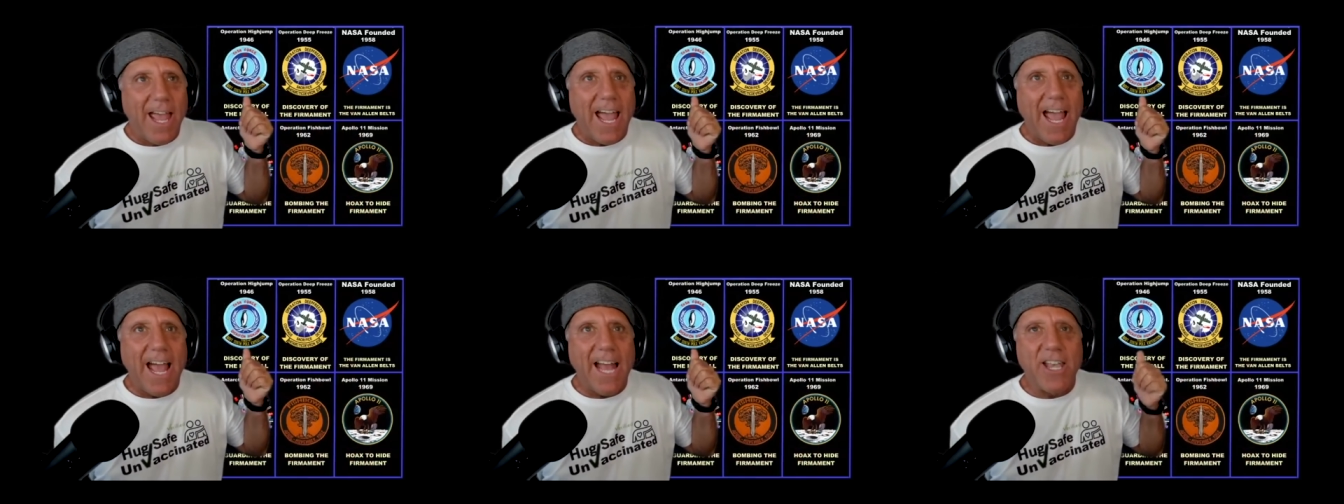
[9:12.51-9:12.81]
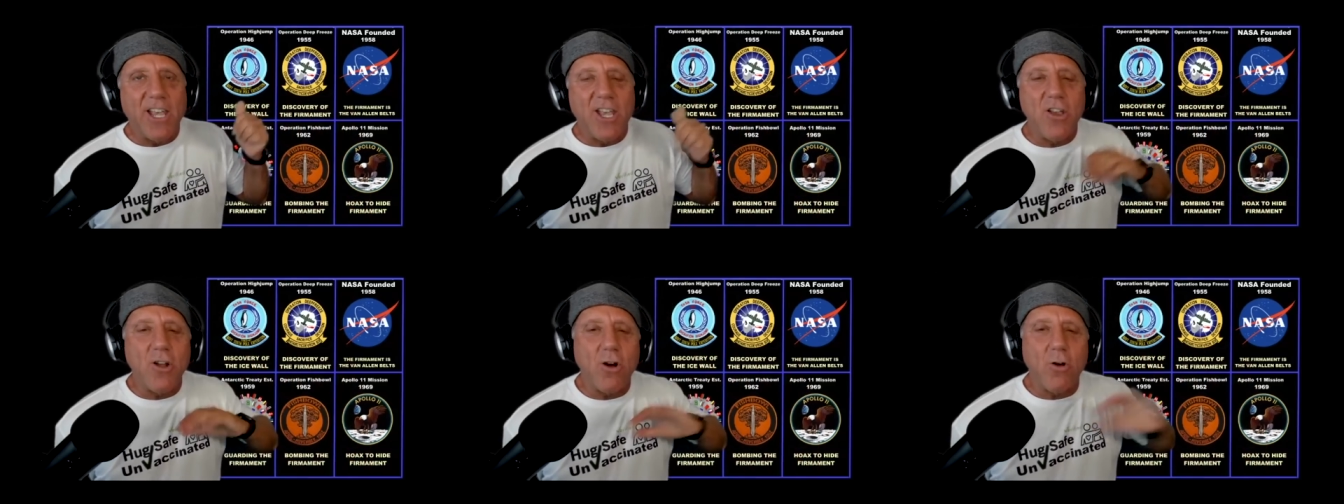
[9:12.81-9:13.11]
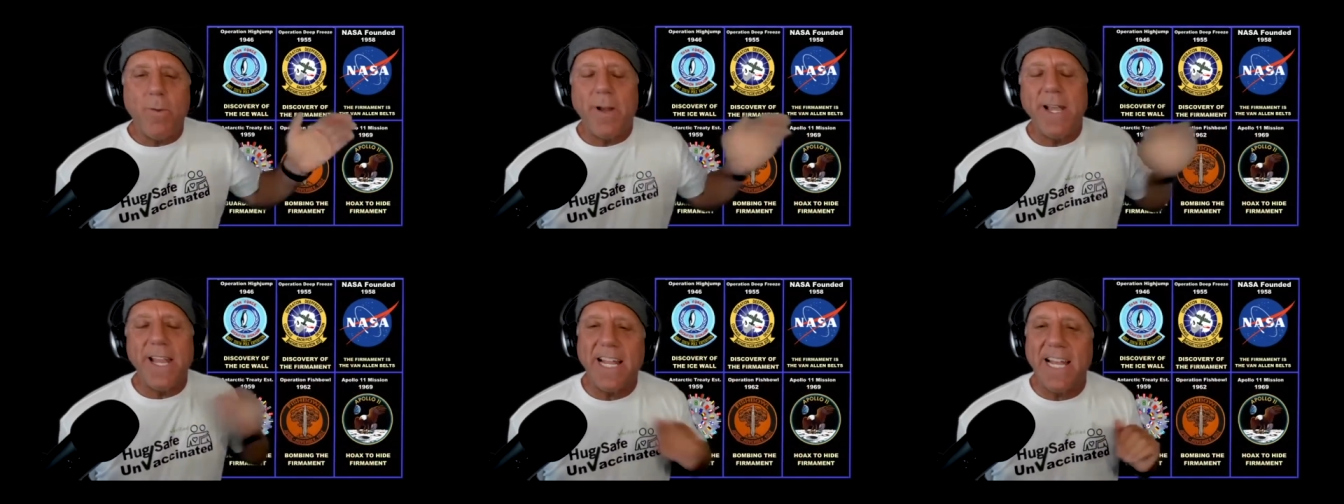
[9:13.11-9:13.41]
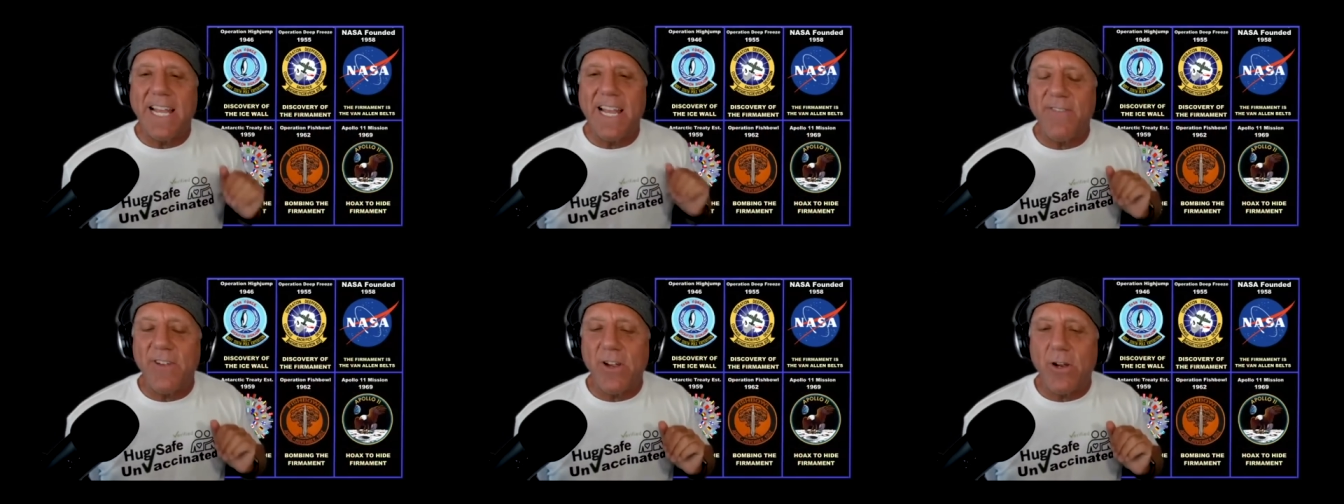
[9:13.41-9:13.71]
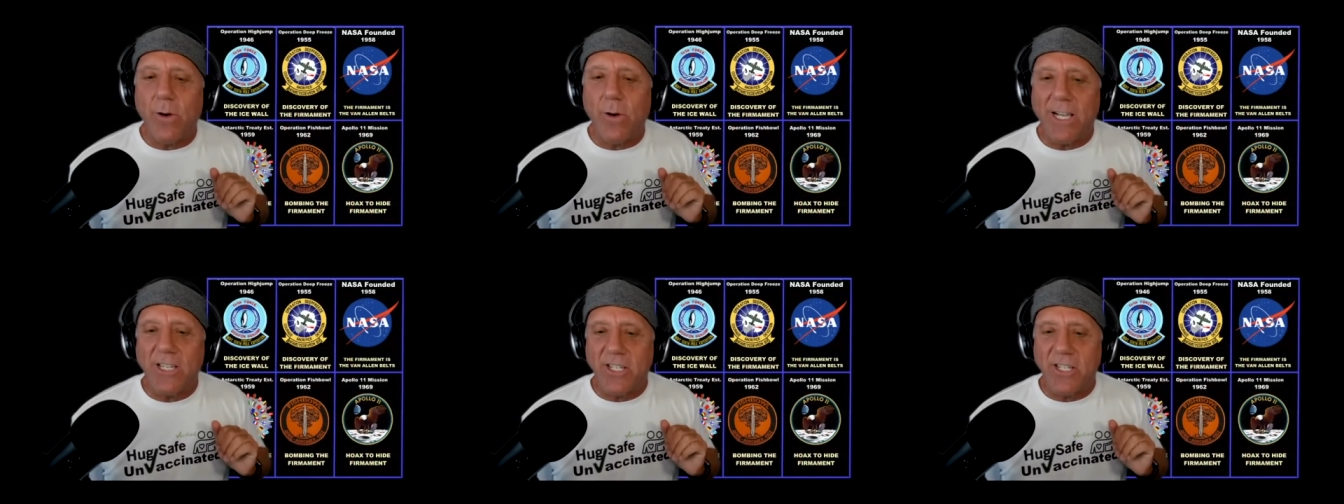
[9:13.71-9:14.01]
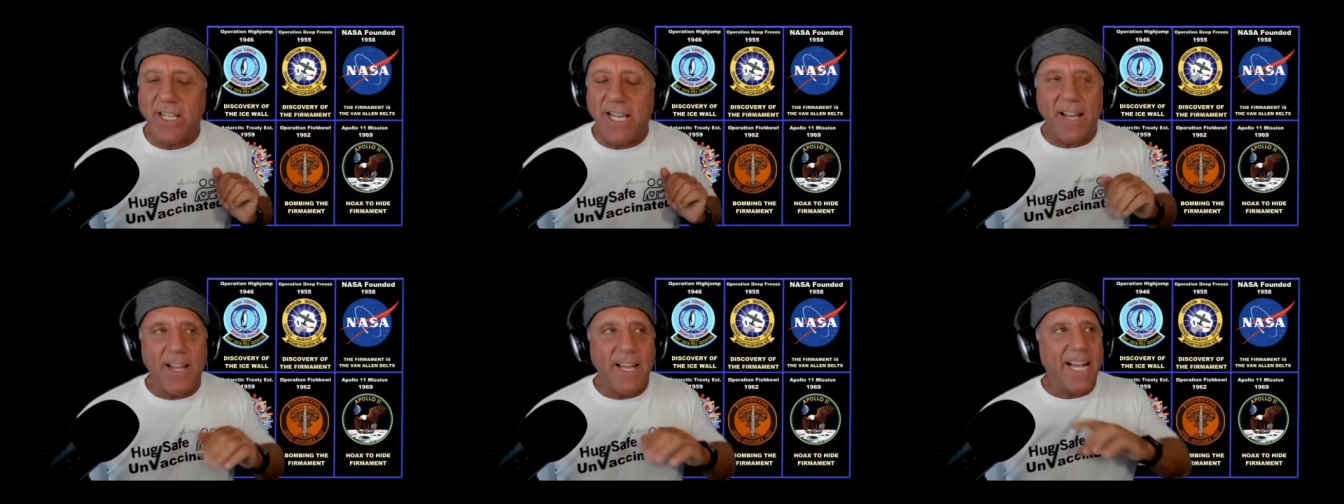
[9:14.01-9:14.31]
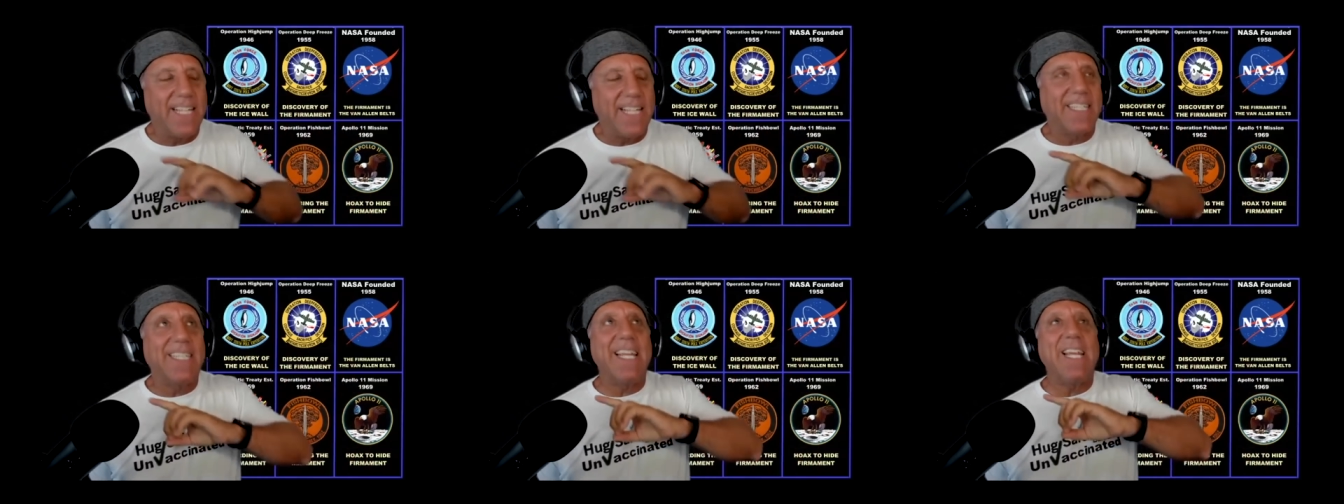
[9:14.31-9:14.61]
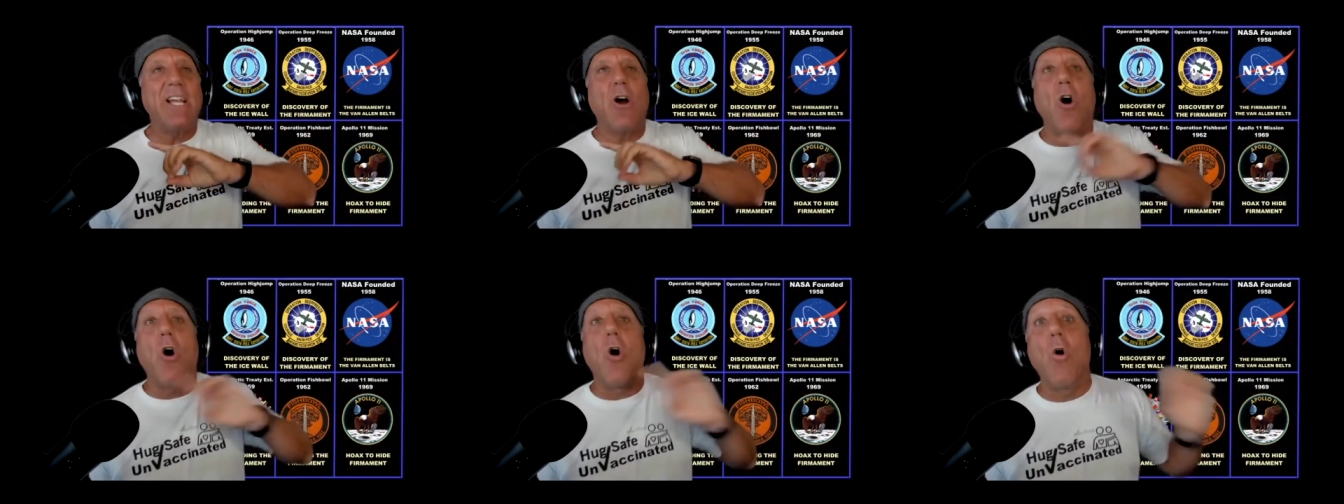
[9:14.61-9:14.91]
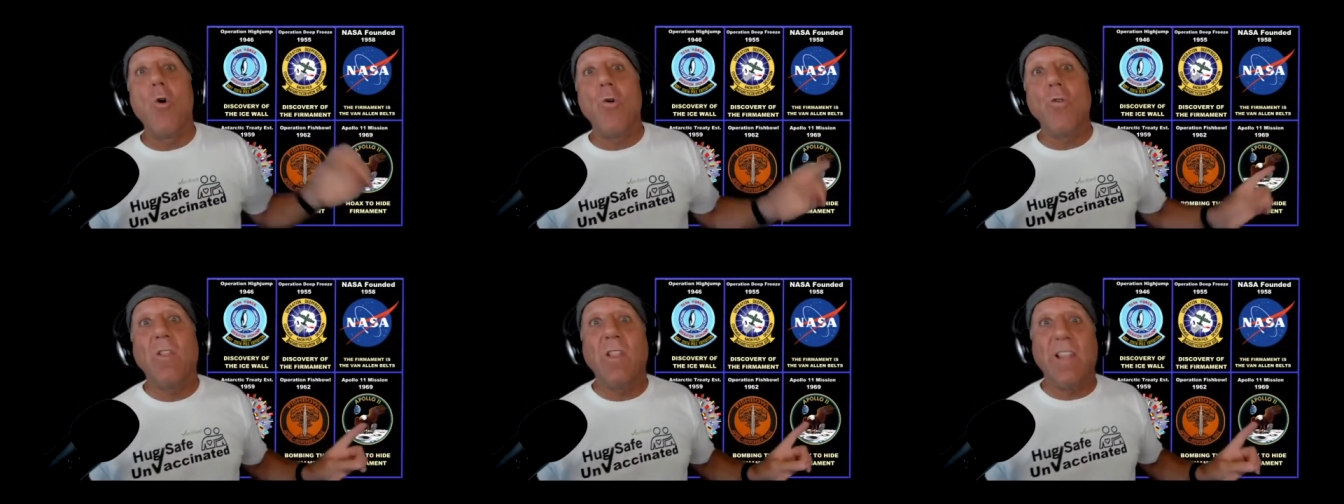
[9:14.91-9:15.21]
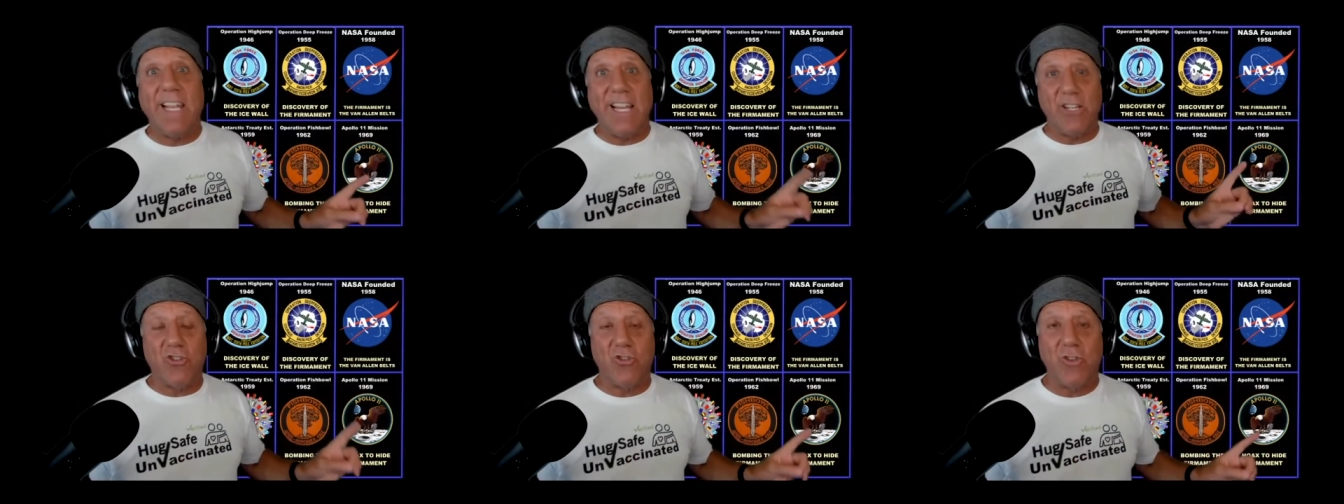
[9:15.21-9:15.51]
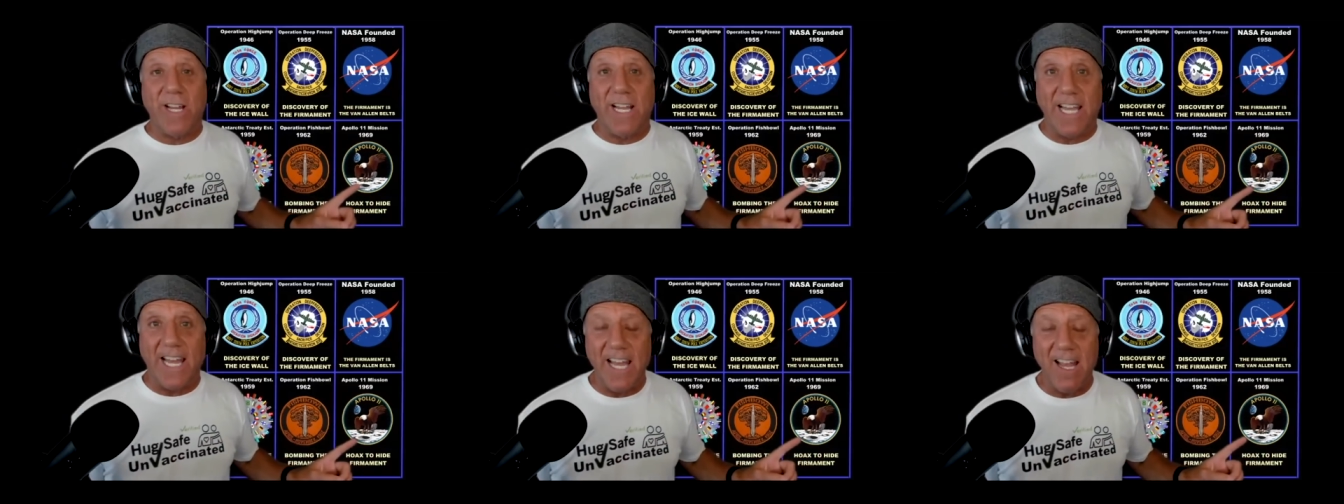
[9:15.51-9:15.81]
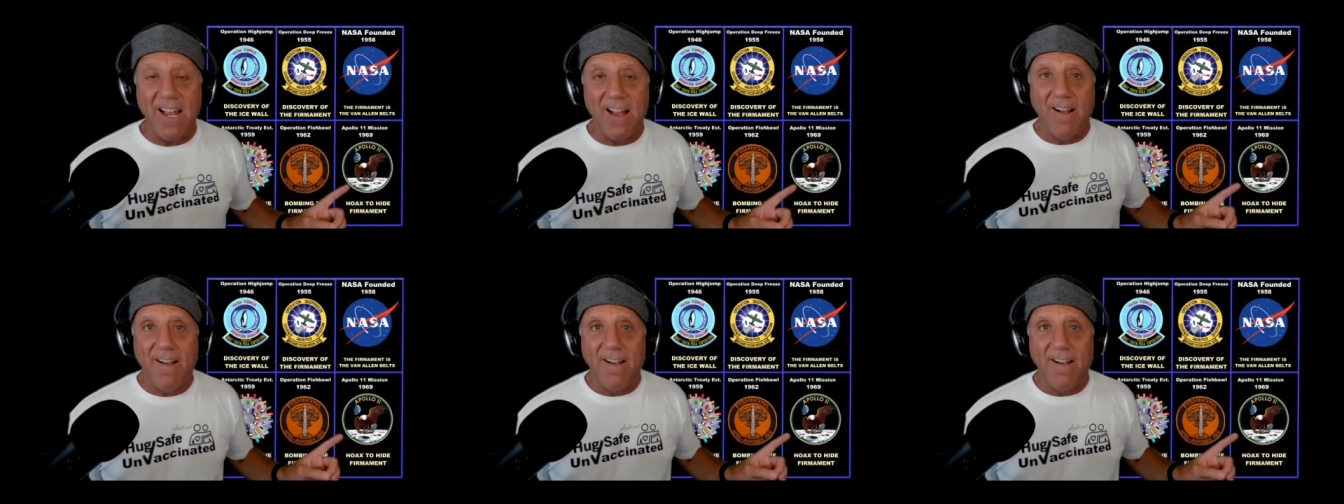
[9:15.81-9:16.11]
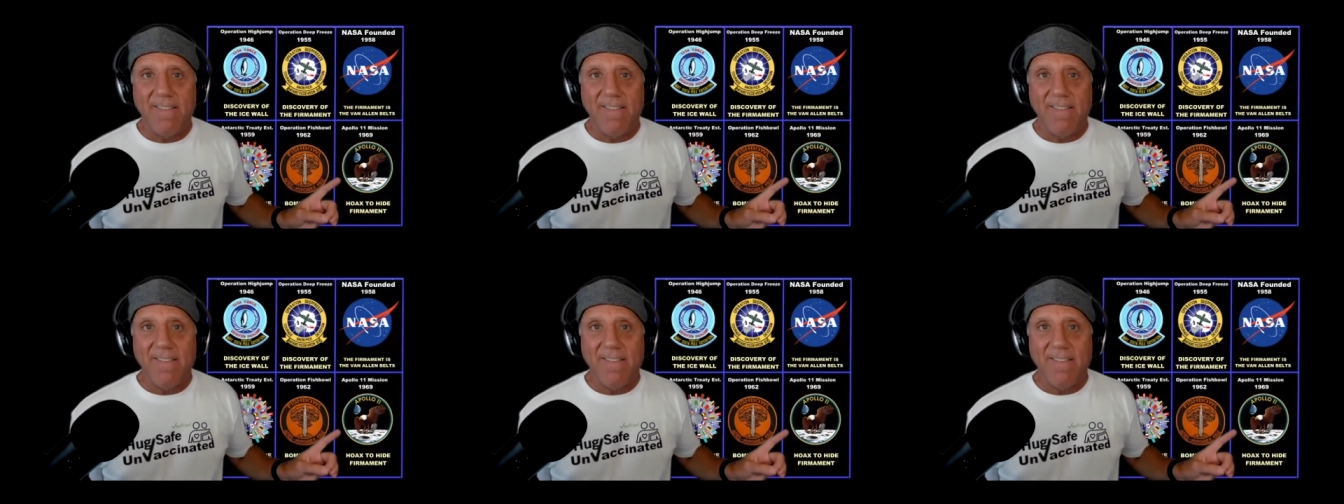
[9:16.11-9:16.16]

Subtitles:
And nobody can even question it. It's the only treaty